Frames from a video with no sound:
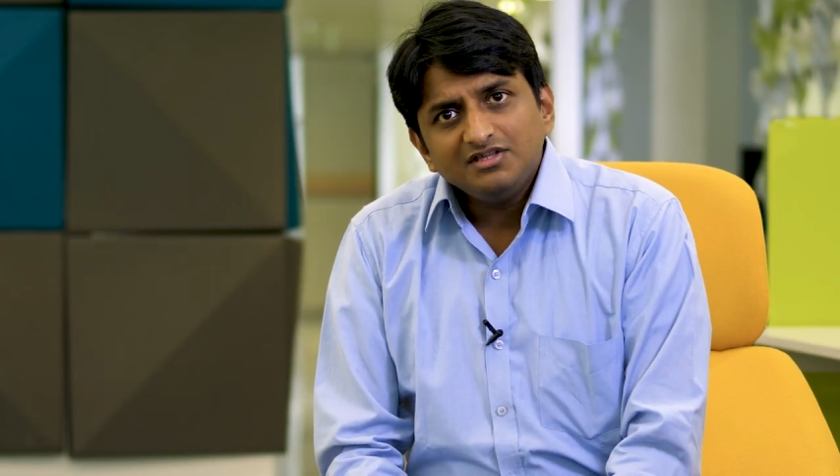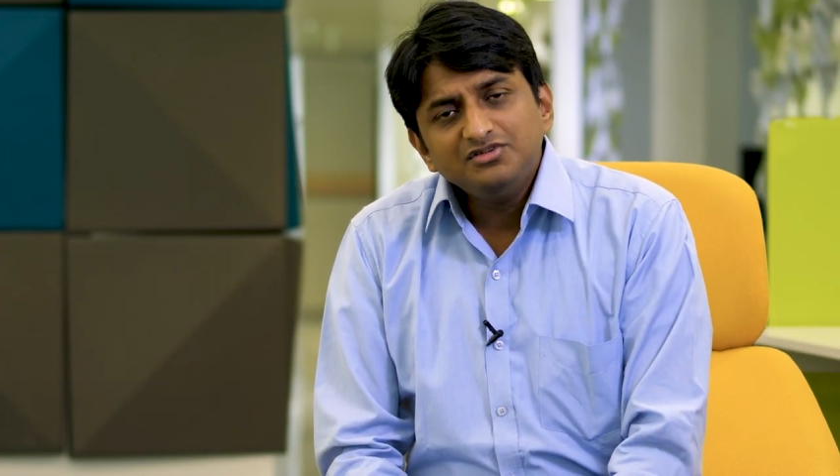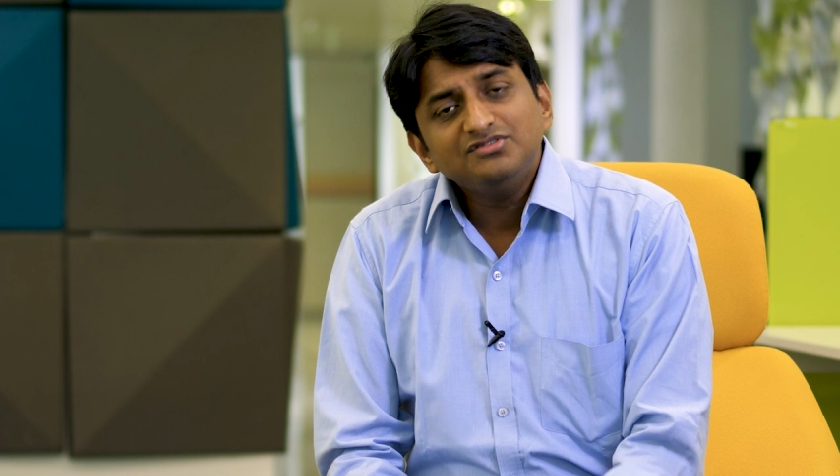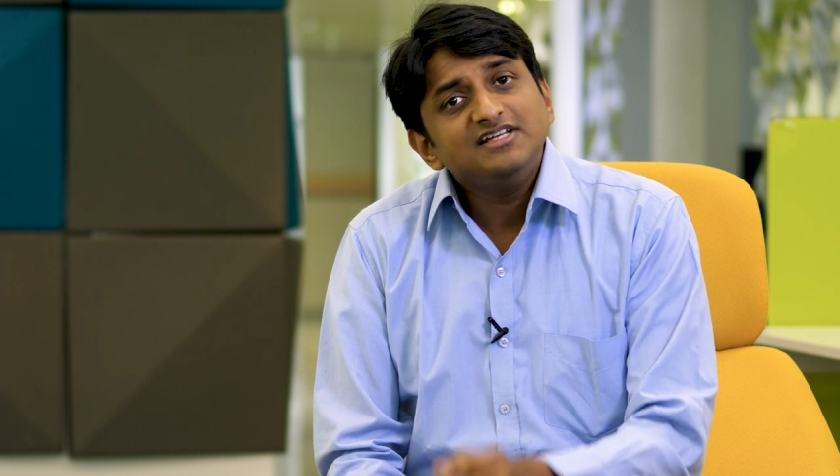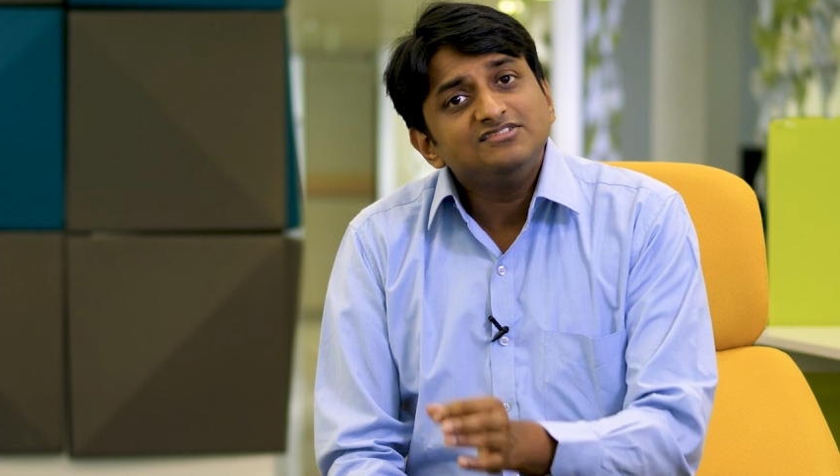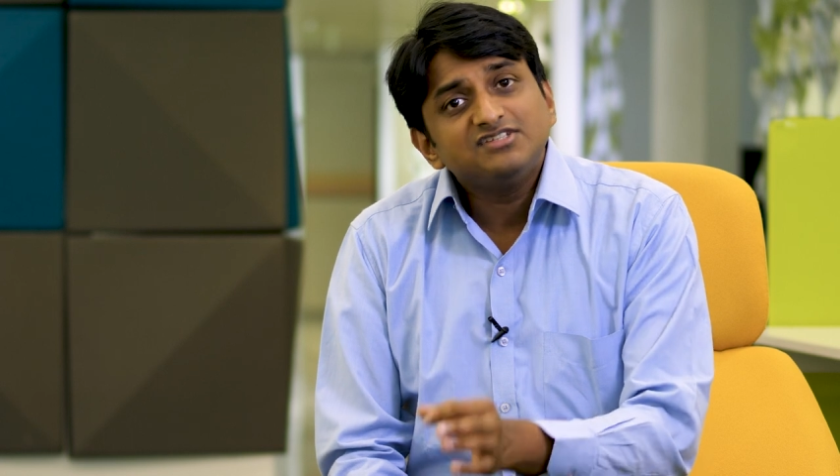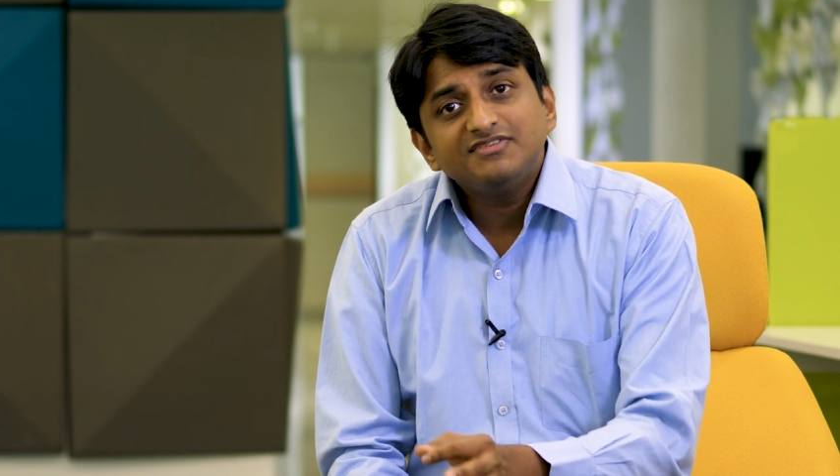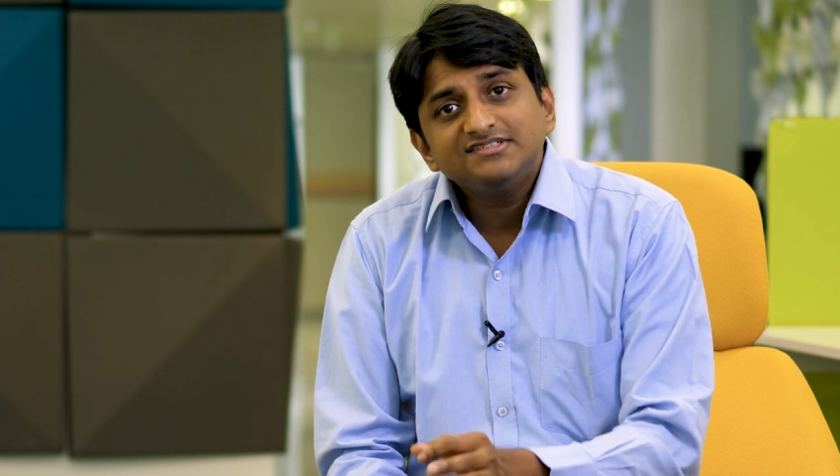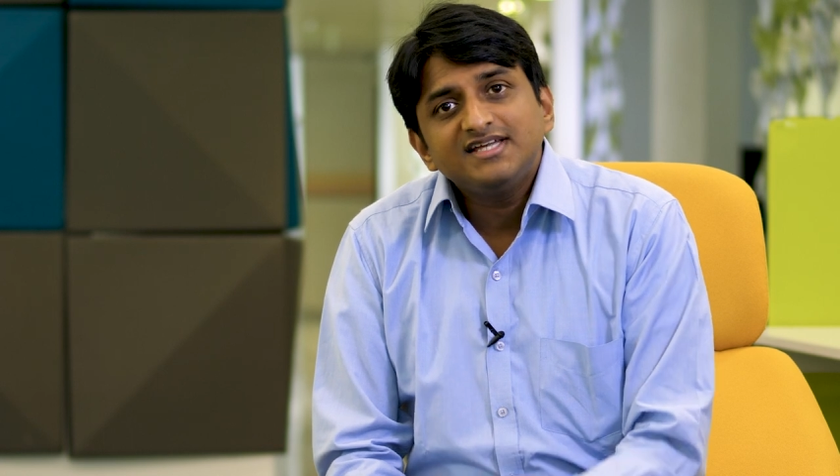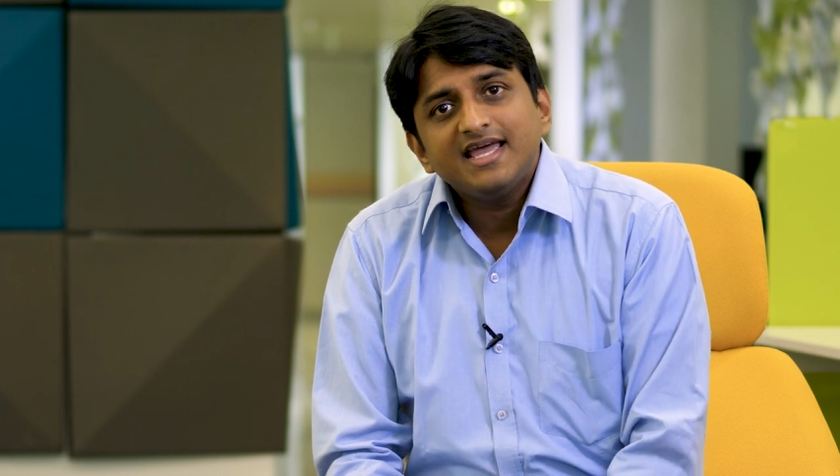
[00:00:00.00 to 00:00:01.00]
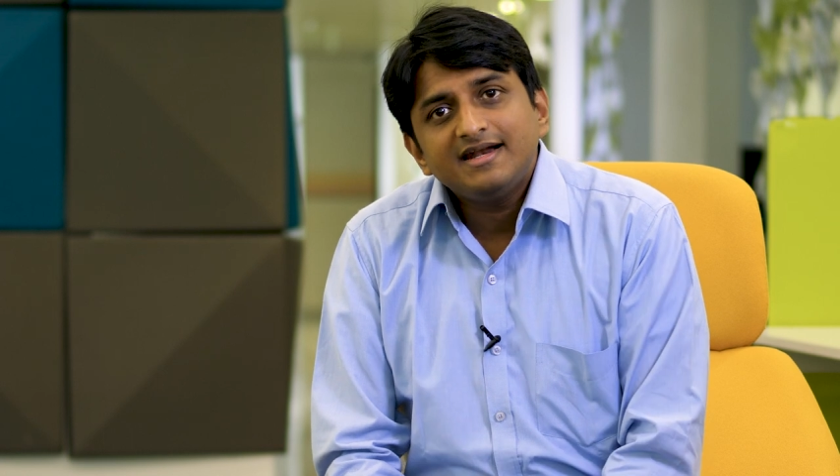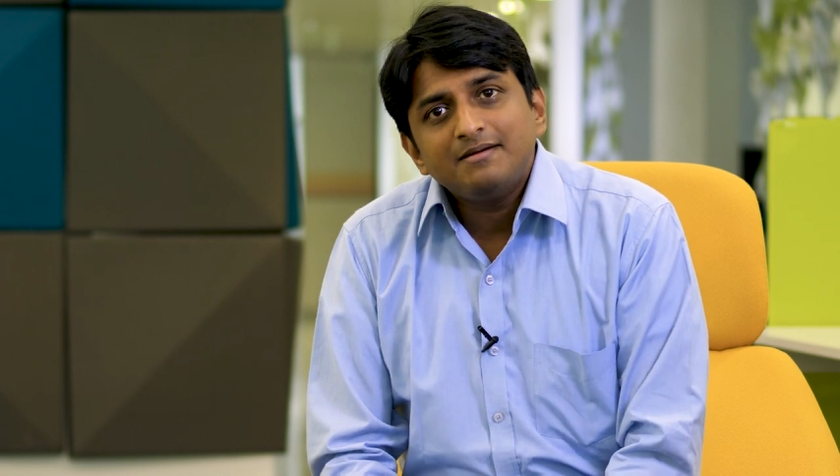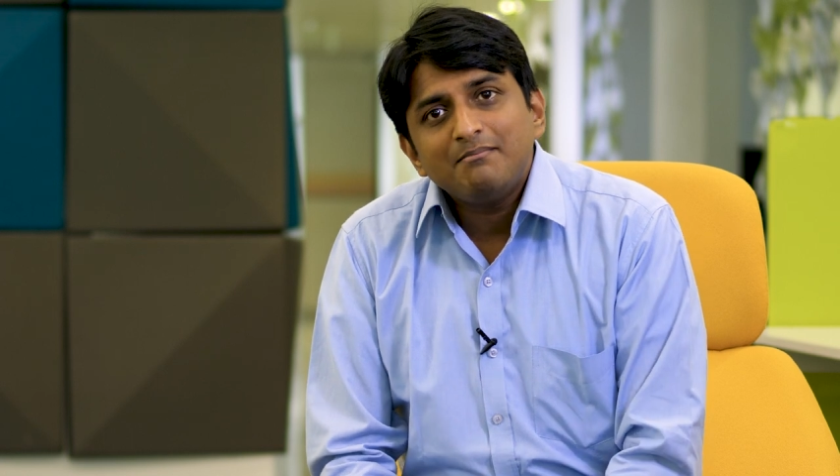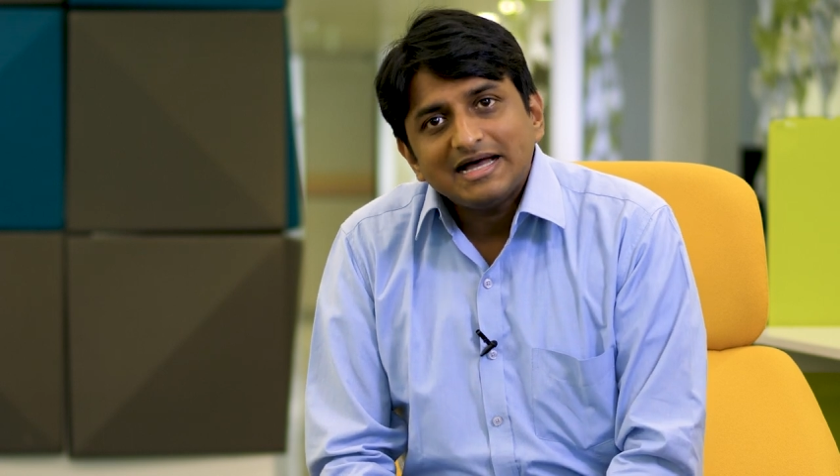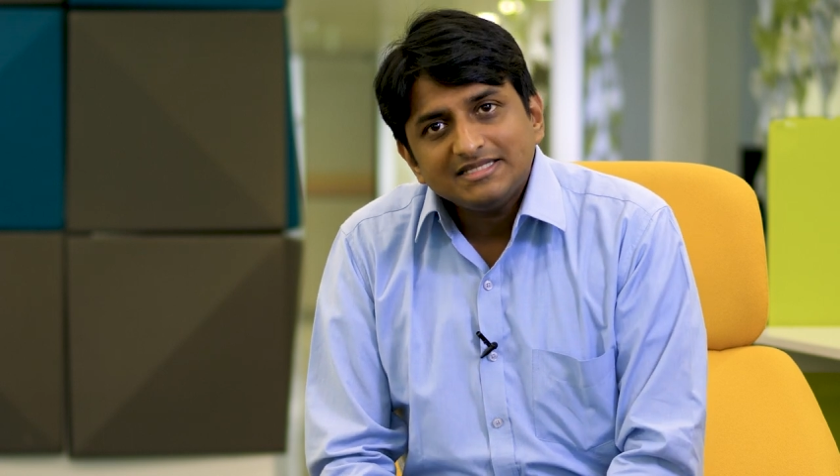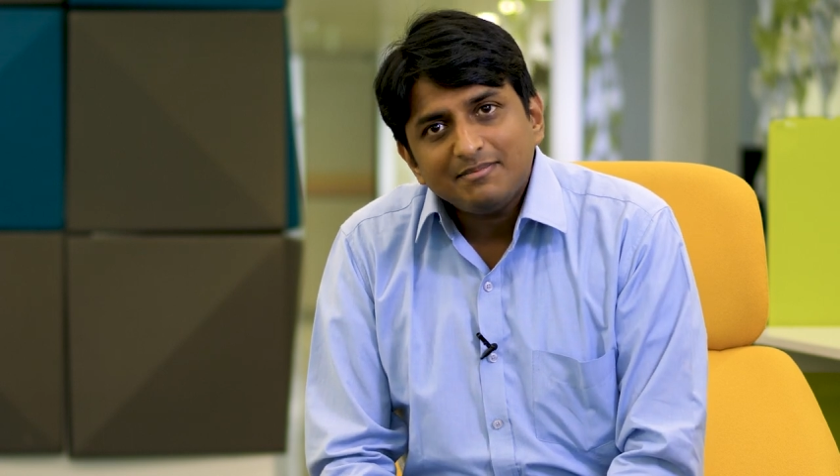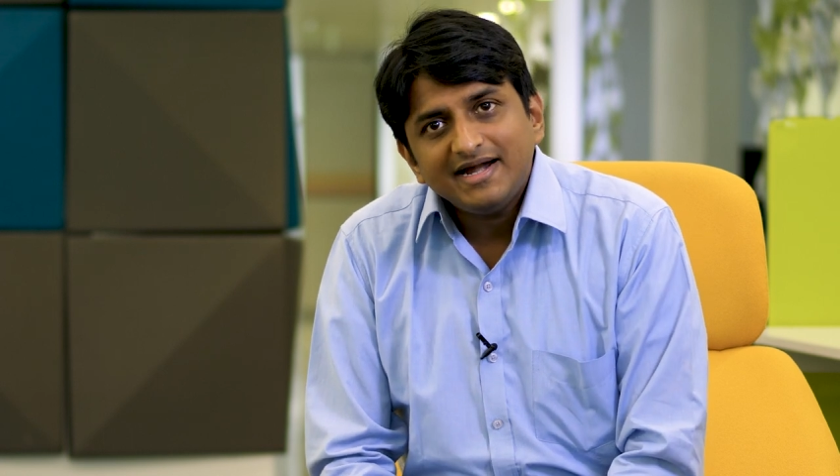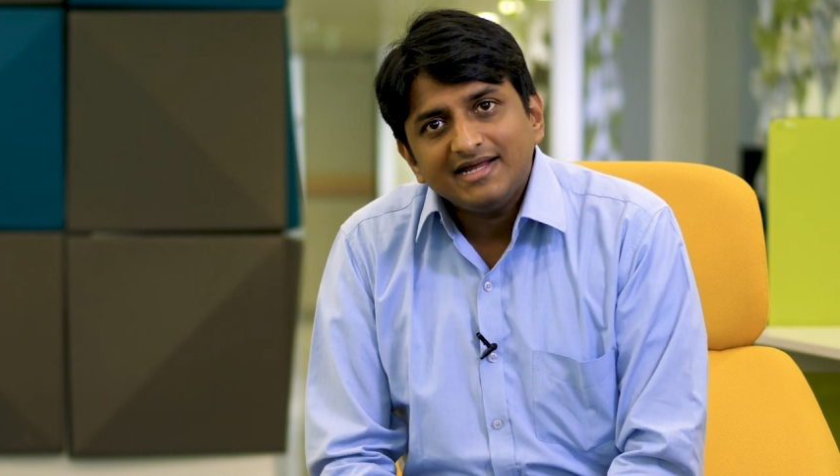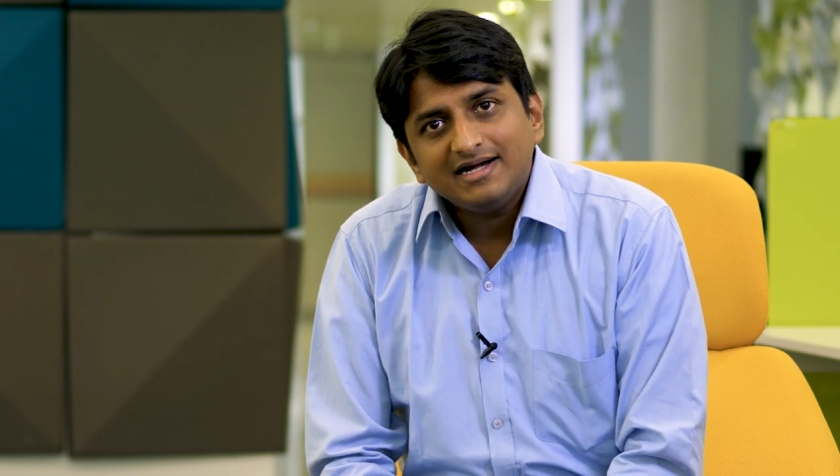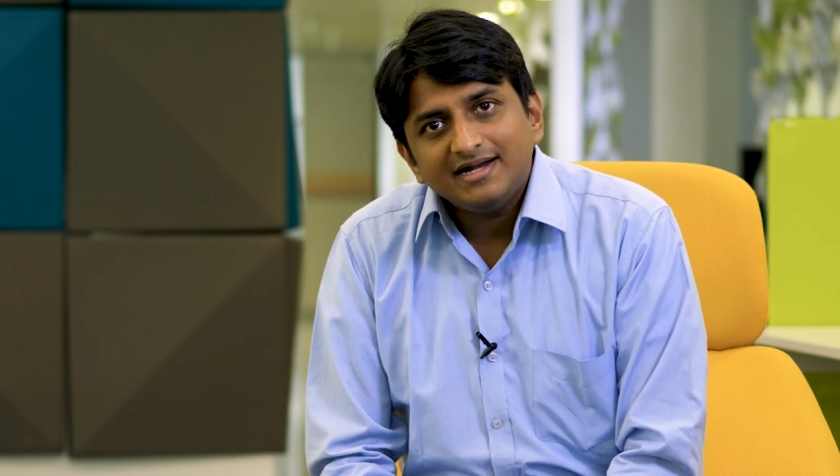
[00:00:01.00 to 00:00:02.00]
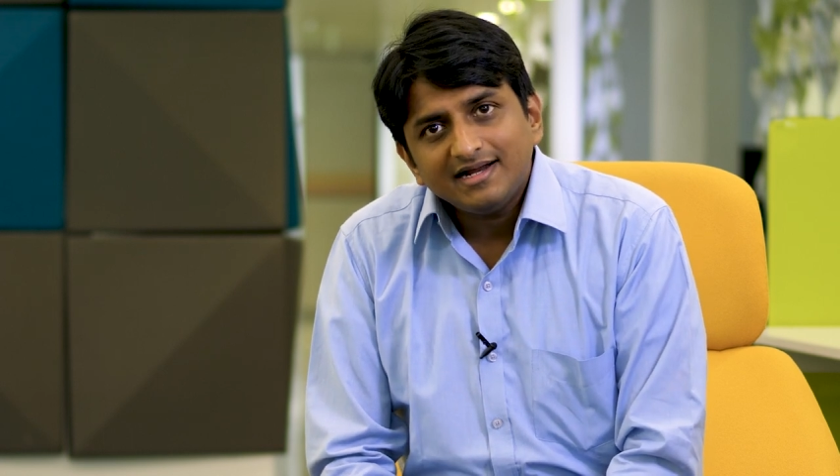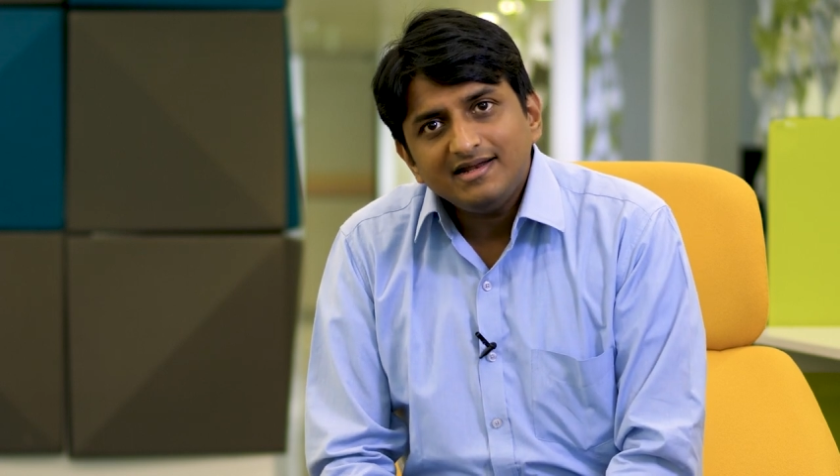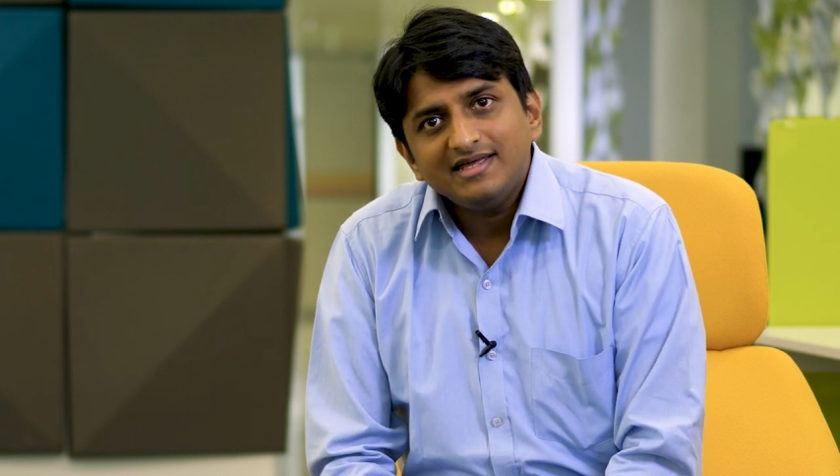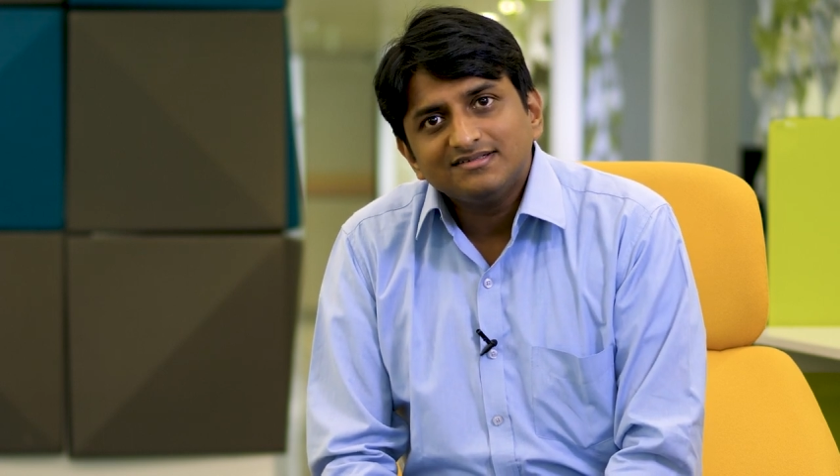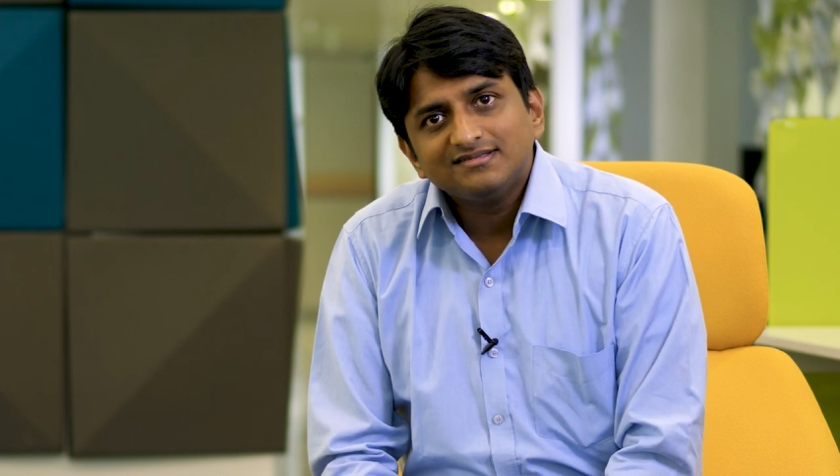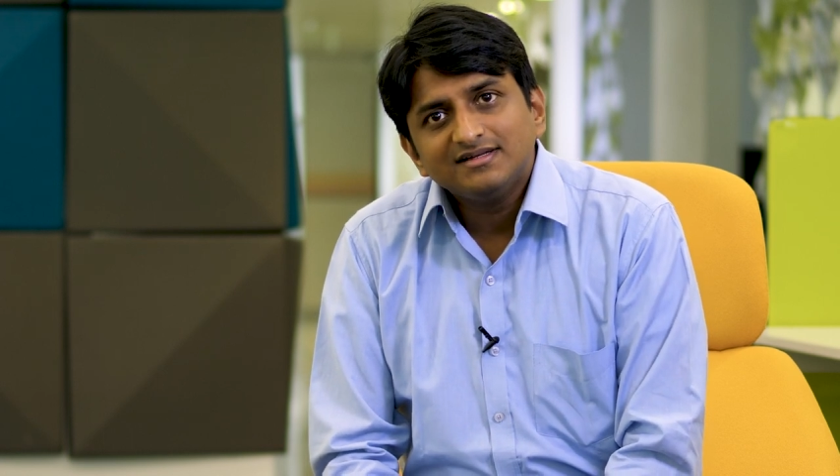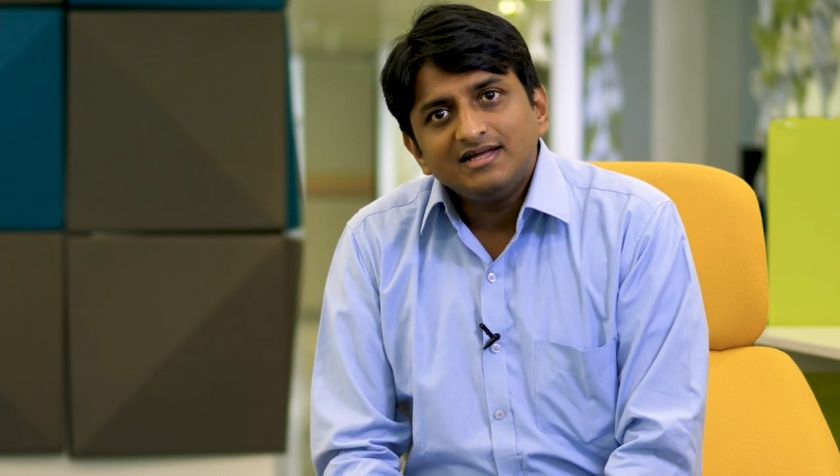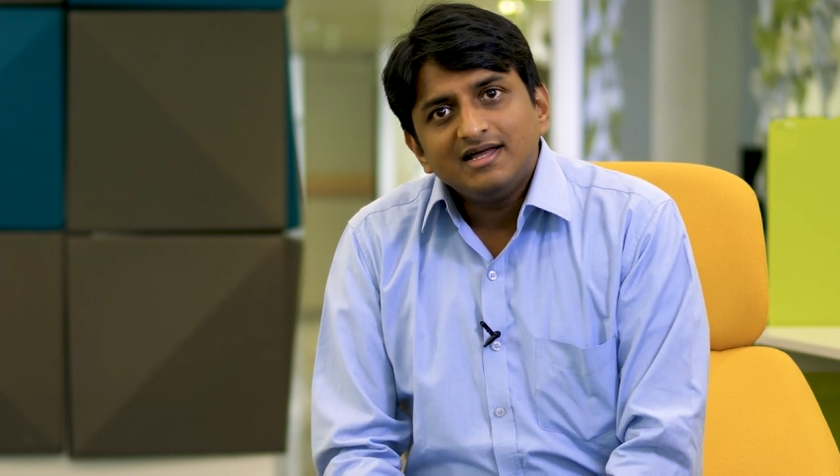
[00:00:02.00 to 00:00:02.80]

using sophisticated mathematical techniques,